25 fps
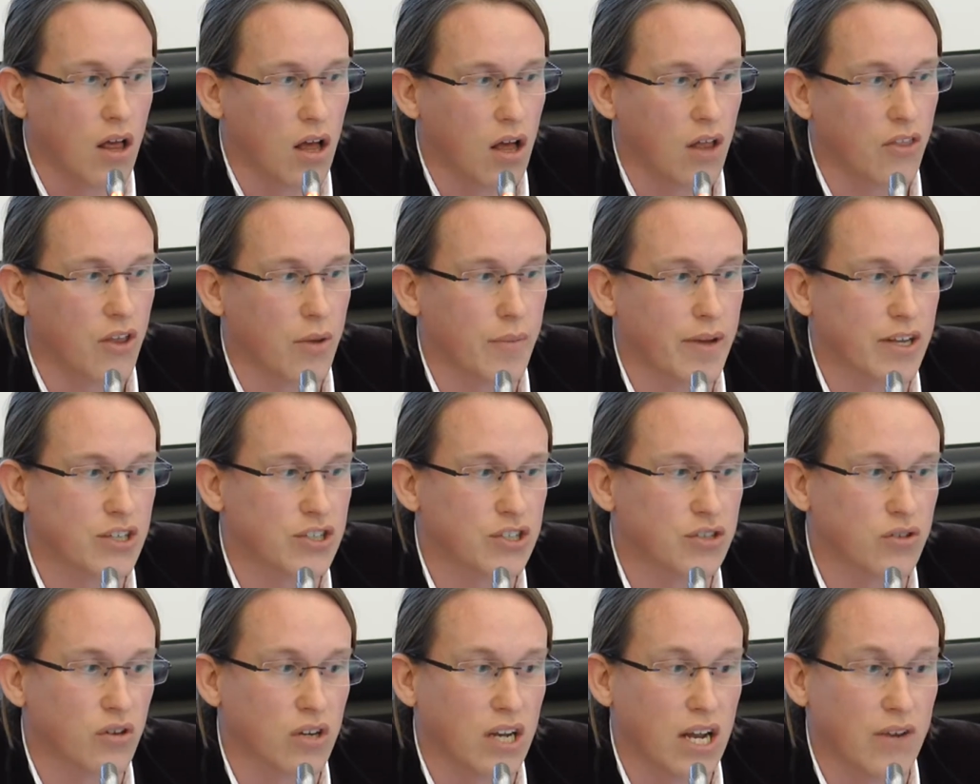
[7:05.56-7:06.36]

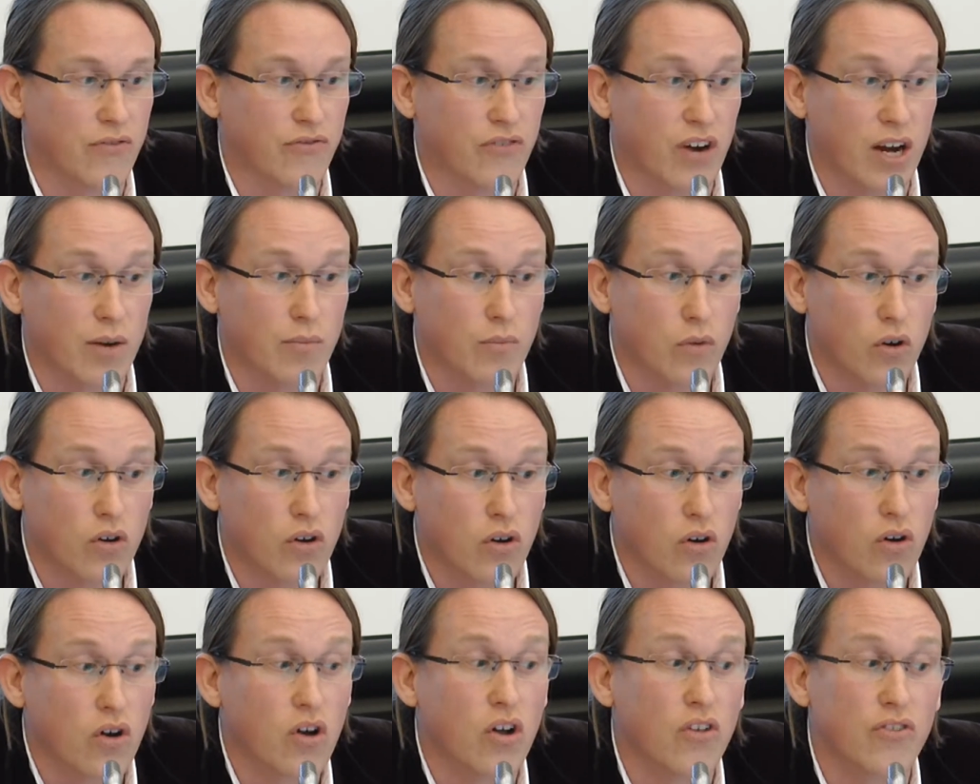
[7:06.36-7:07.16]
dimensional left-right
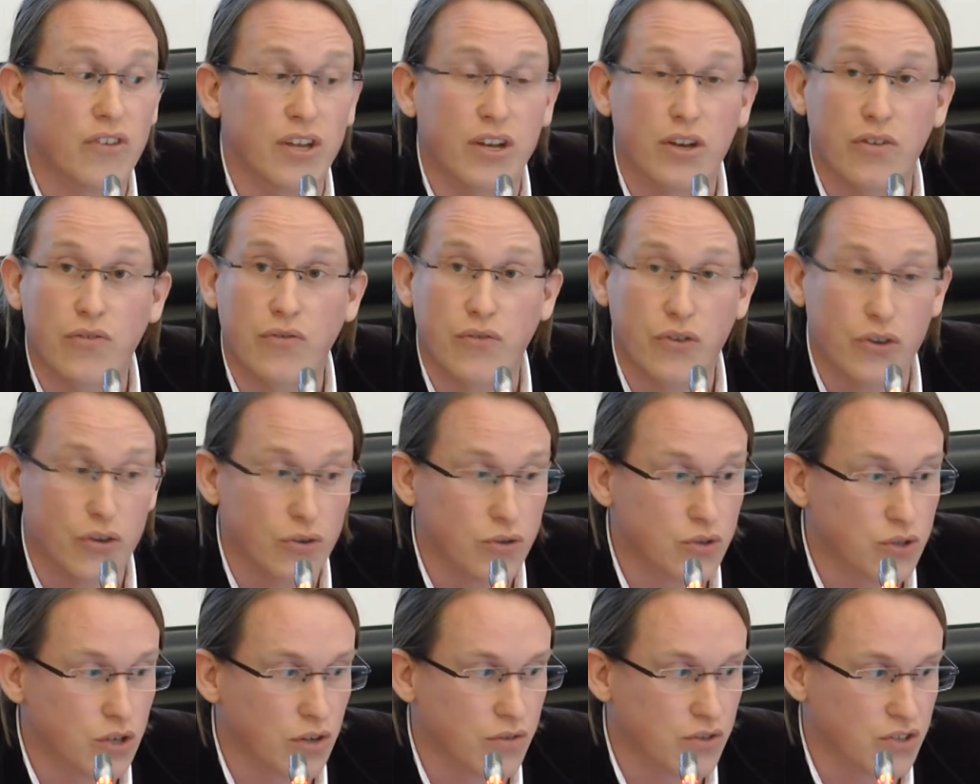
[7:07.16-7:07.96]
model than the
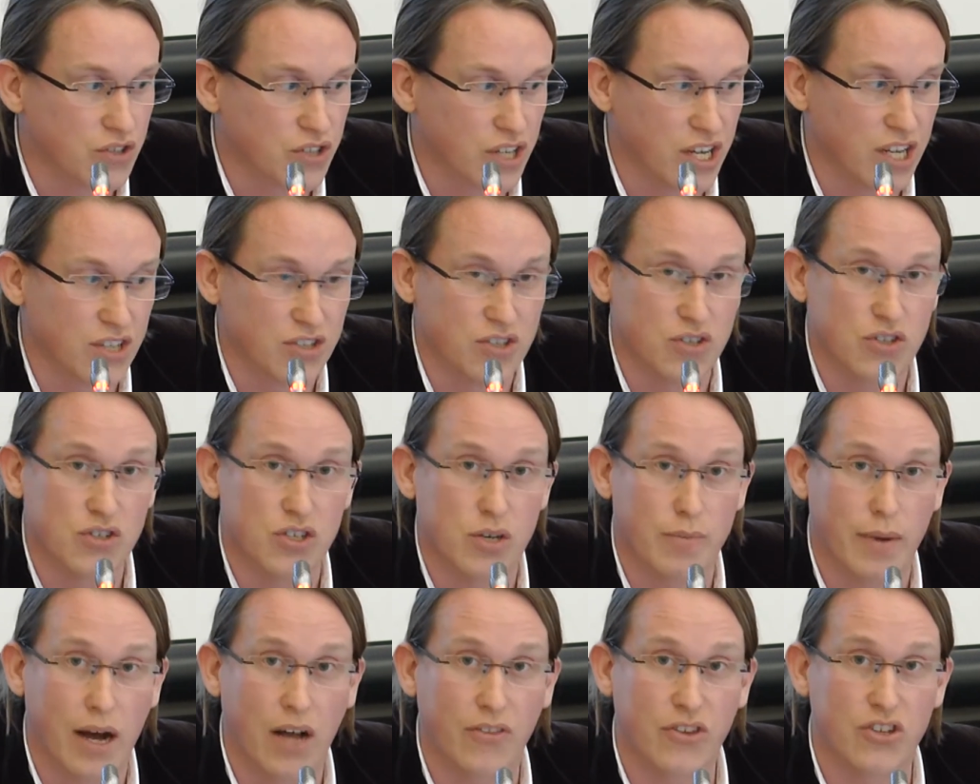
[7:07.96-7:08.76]
views of citizens
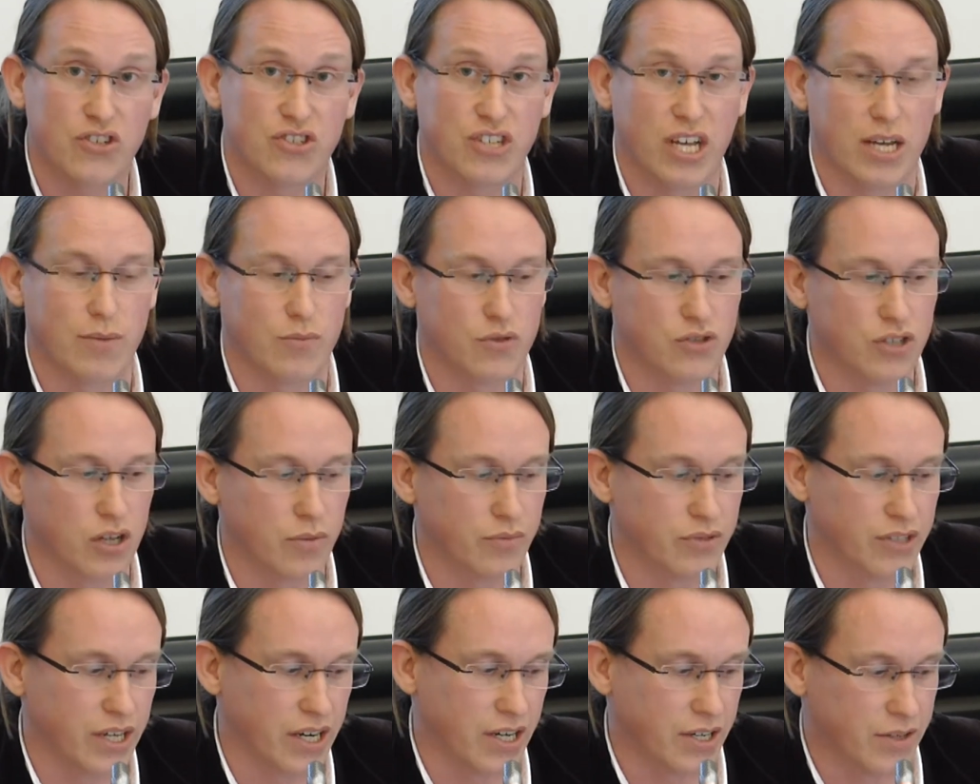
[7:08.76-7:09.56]
about the same
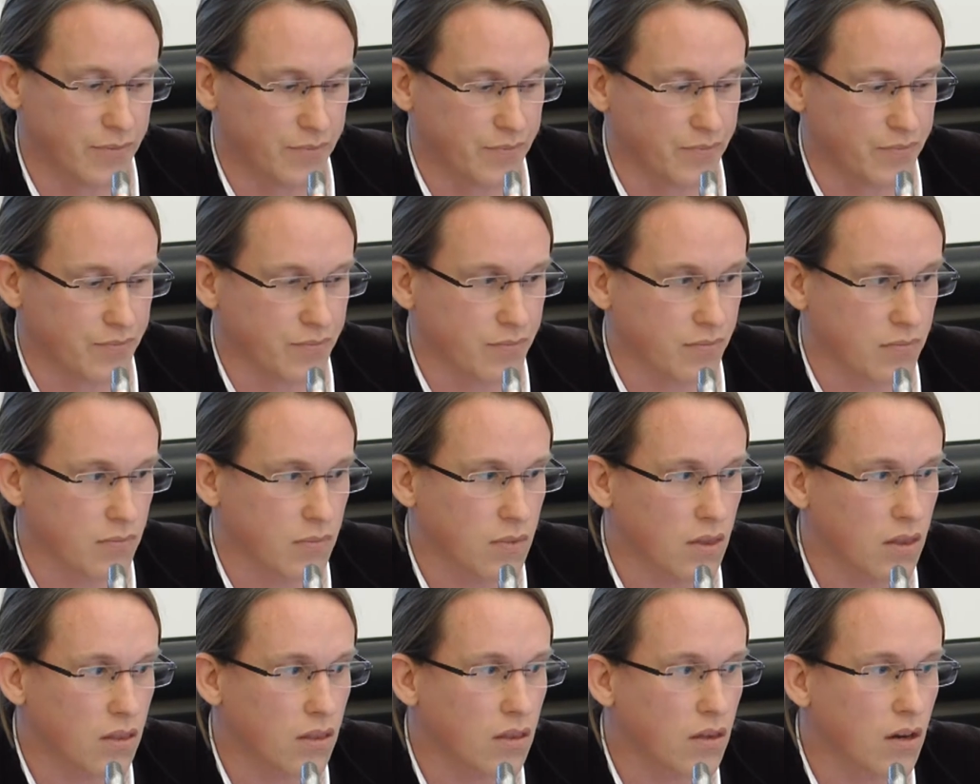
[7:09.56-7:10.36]
subject.
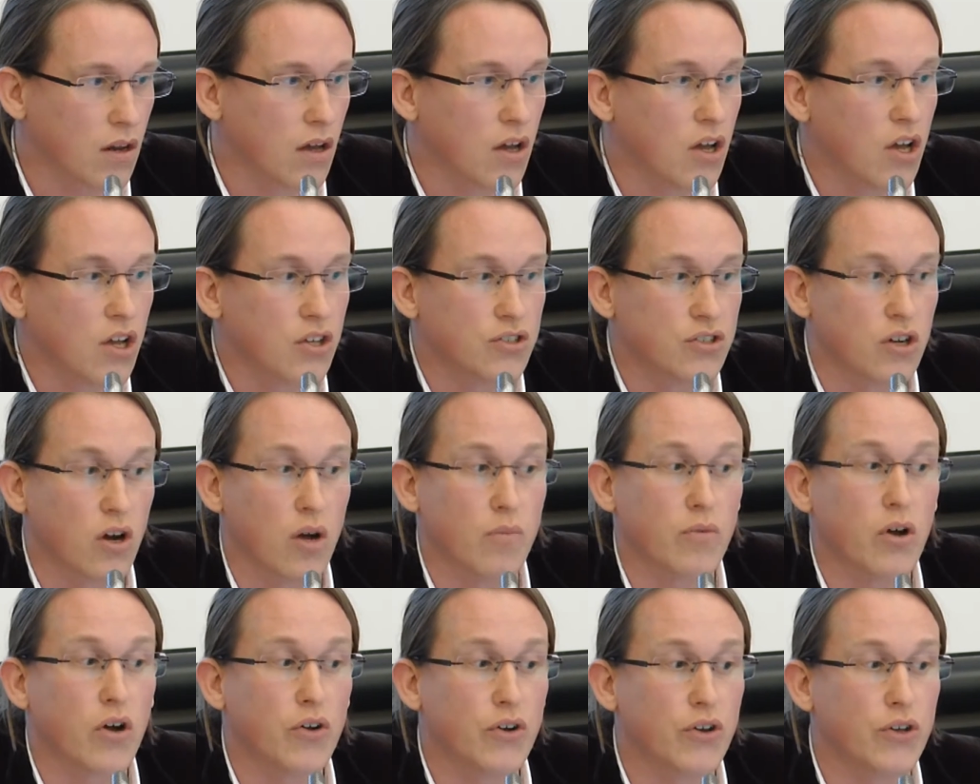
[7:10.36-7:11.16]
So
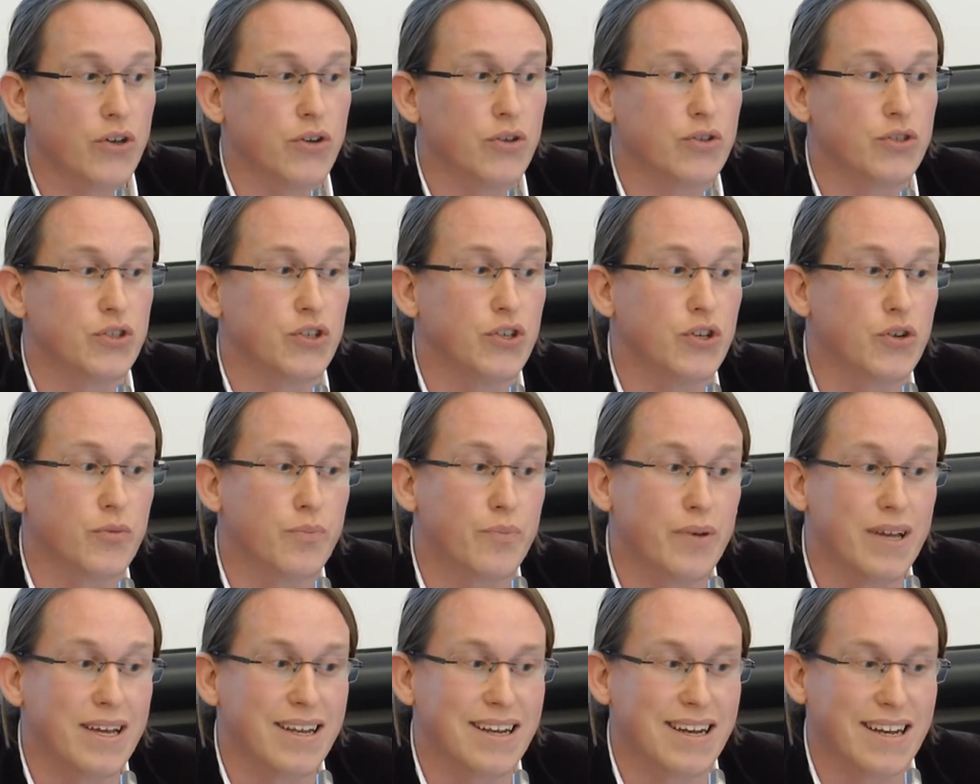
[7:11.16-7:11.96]
I'm going to use the
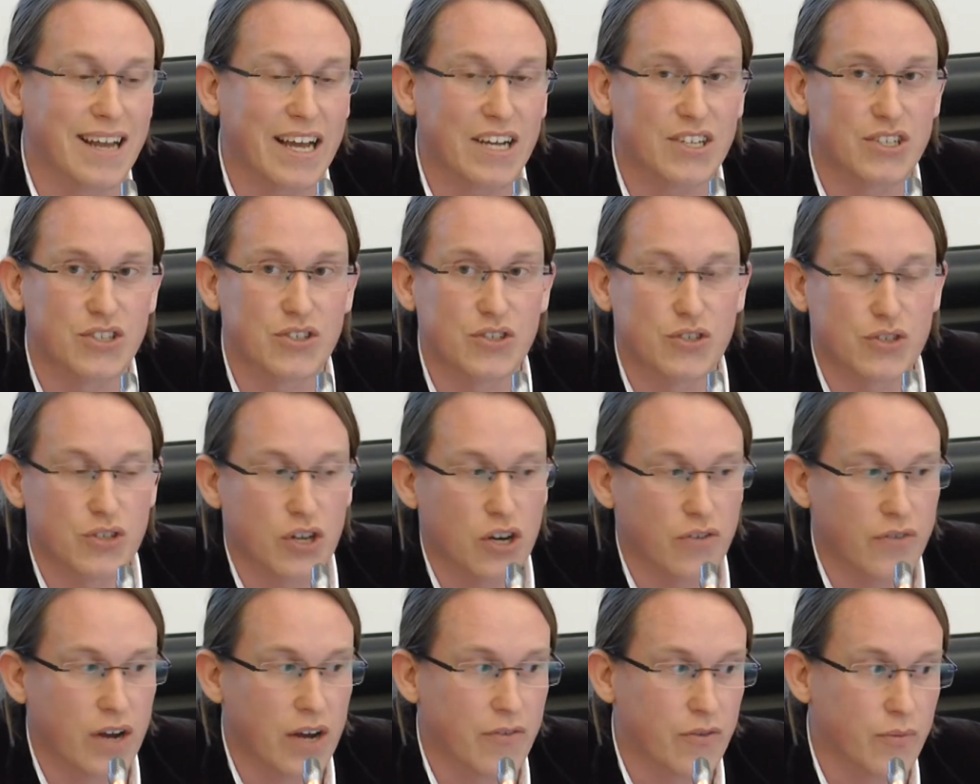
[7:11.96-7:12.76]
European Election
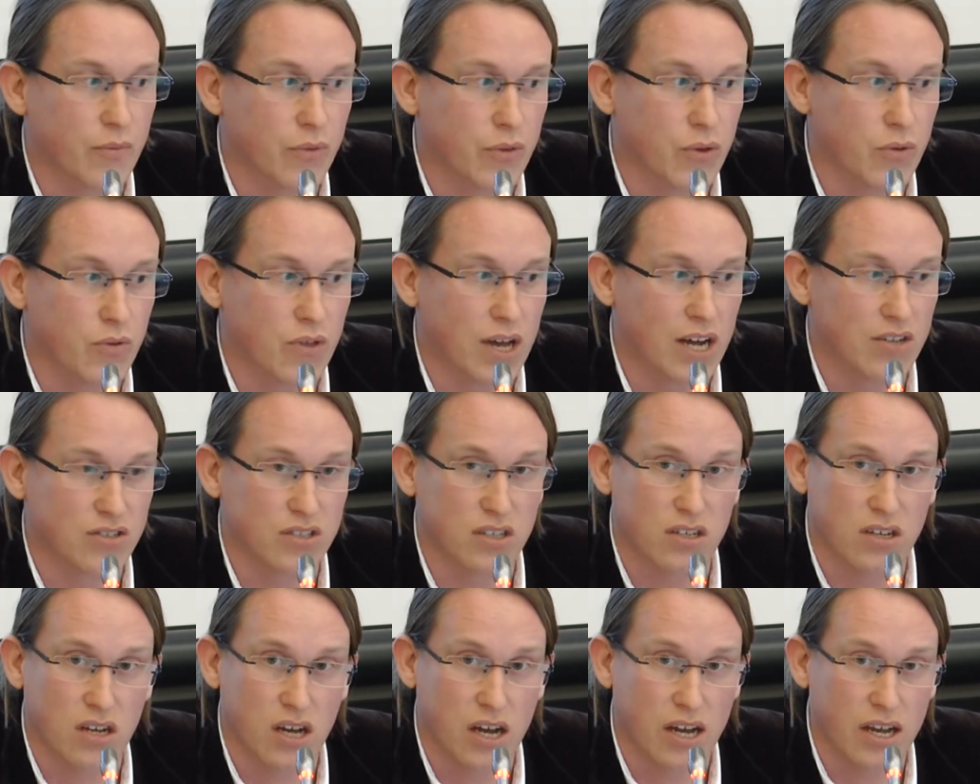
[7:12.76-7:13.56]
Survey from
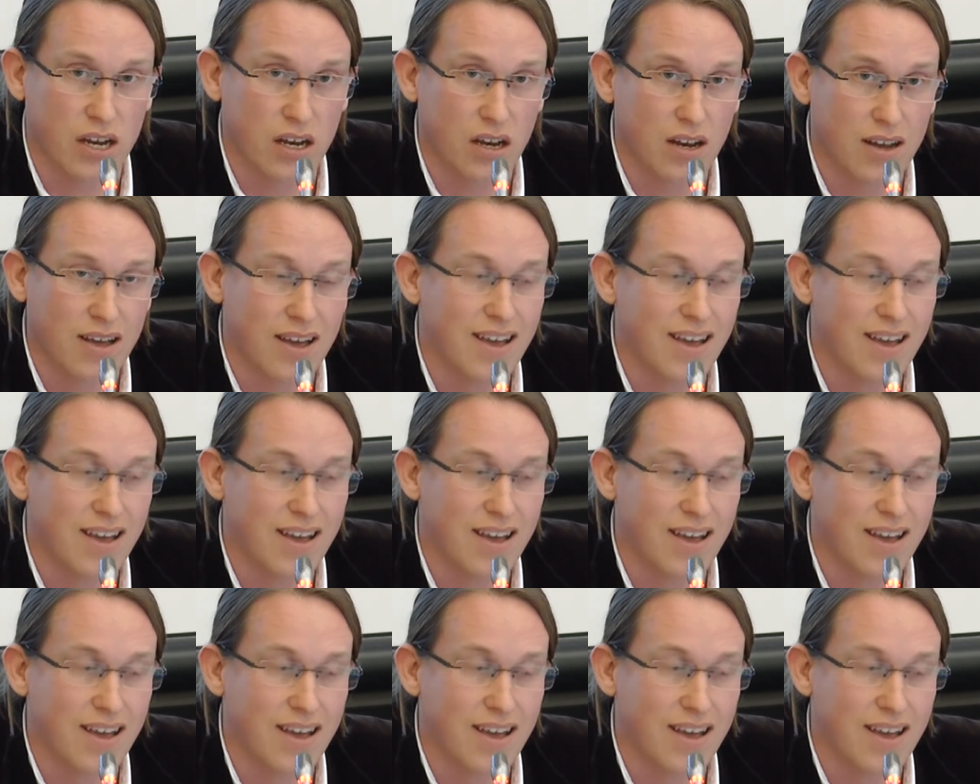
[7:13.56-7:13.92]
2009.